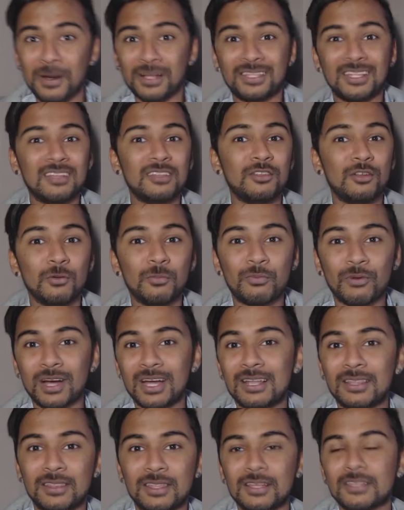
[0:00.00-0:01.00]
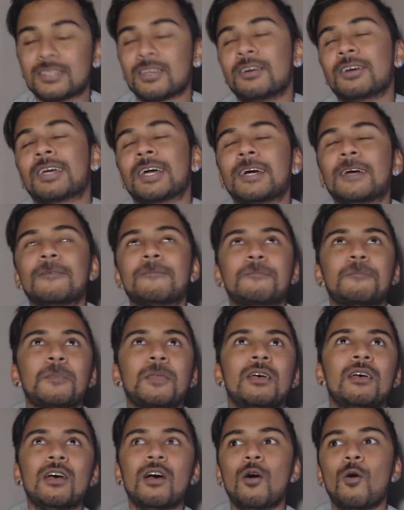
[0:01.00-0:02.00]
But then your brain thinks, okay,
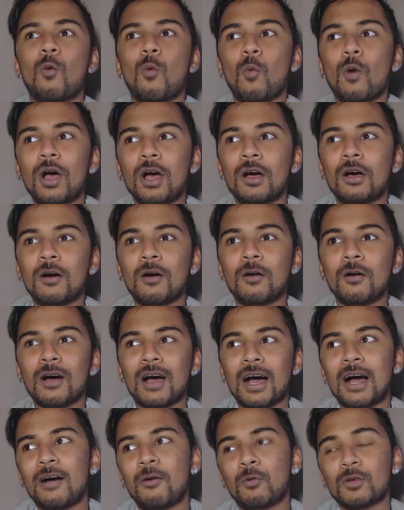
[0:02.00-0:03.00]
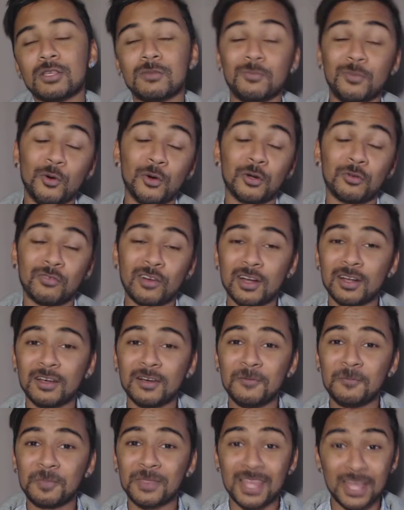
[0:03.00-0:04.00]
well, I wasn't born a
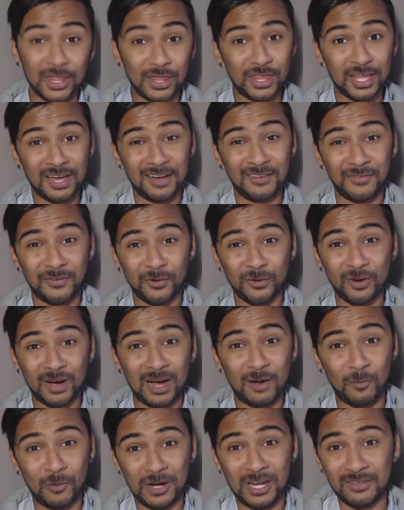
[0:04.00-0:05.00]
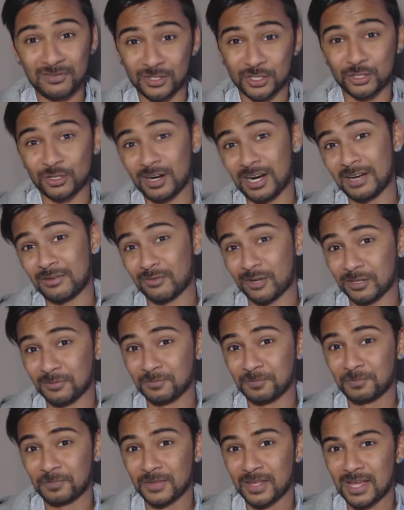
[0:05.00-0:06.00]
runner, therefore I won't even try and
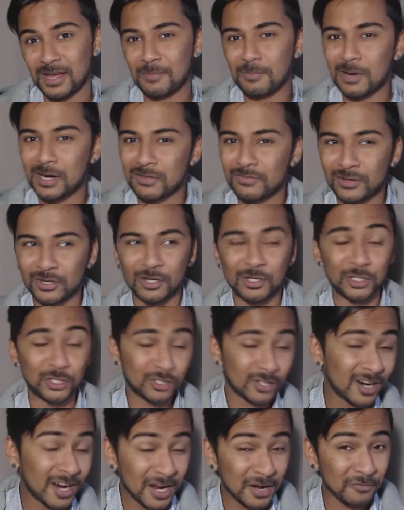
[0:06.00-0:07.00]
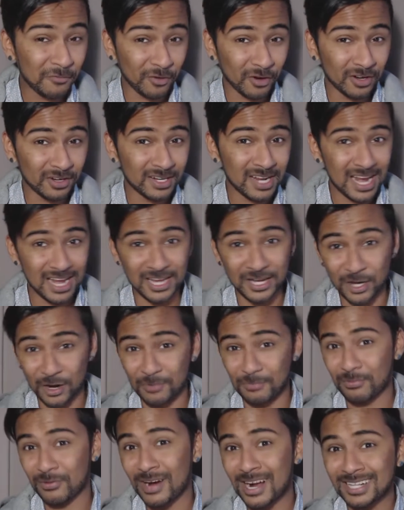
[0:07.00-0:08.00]
run. But if you don't try and run and you
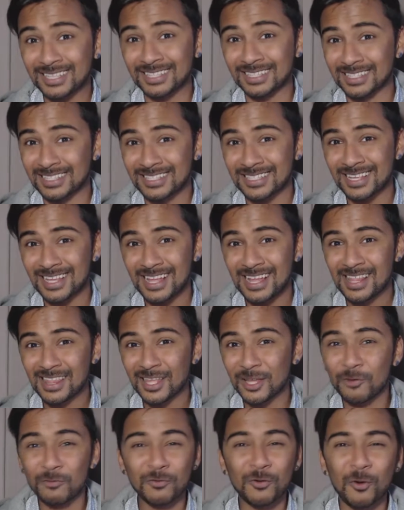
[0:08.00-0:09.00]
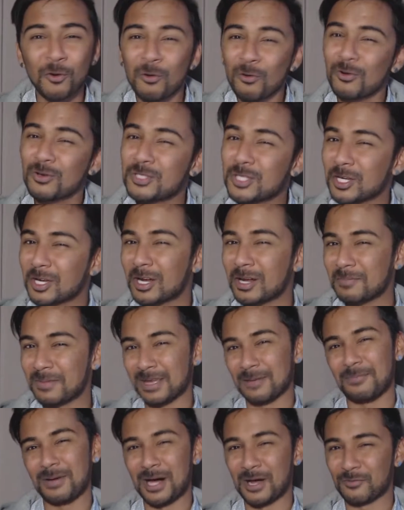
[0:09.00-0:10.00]
don't practice, then of course you're going
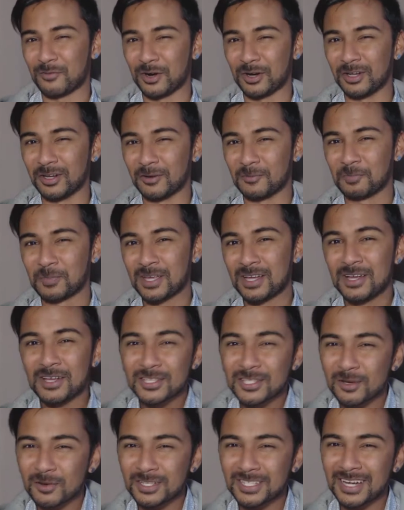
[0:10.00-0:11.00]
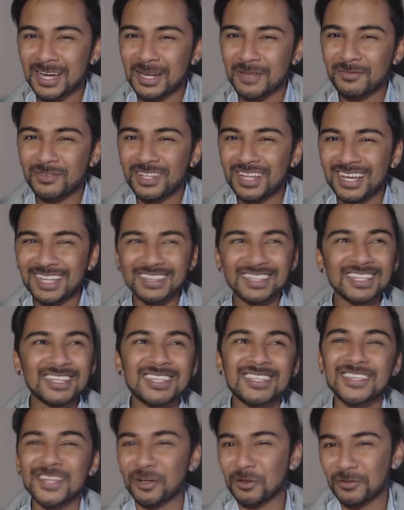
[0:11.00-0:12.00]
to be a bad runner. So it's kind of like
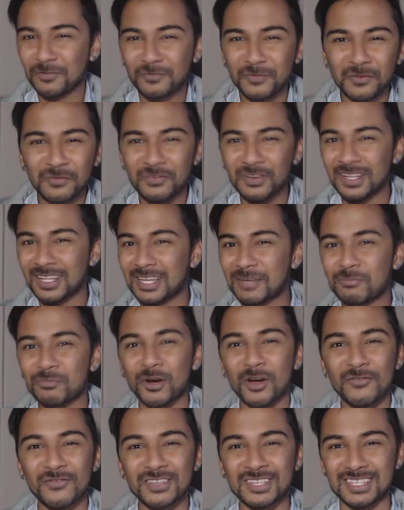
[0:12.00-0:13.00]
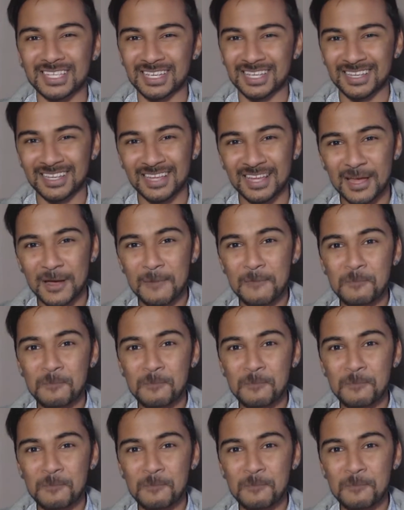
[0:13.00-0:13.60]
this self-fulfilling prophecy.